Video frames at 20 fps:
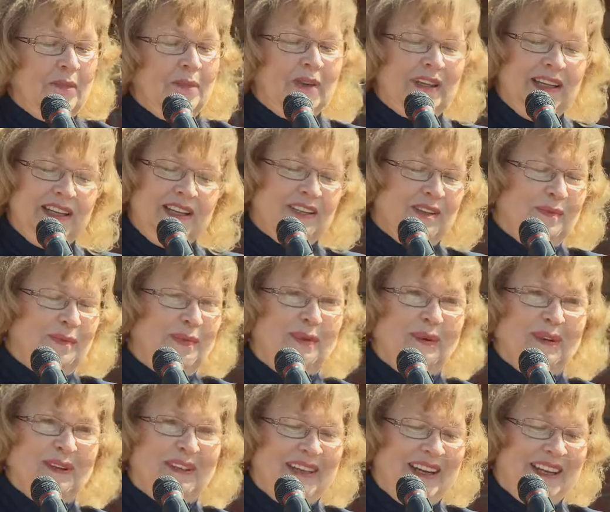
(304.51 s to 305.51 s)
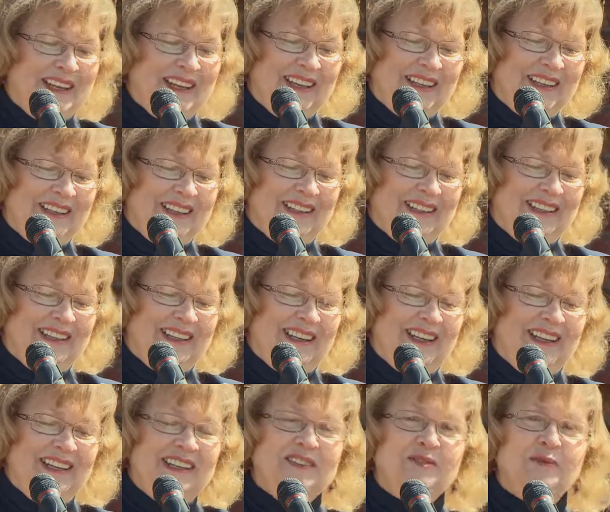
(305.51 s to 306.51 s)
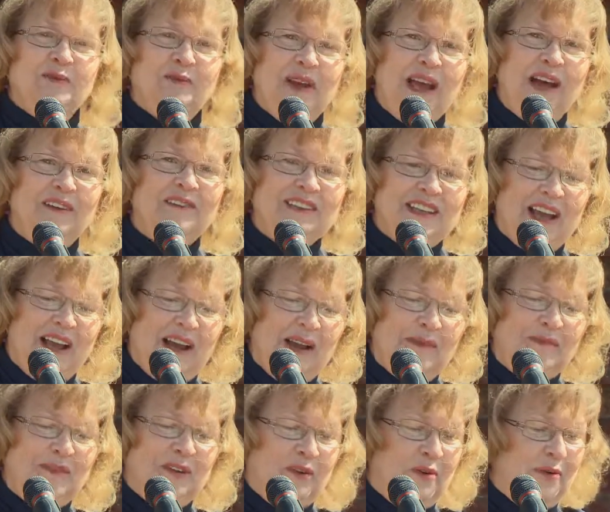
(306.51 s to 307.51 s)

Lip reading: Please support Nick in his well-timed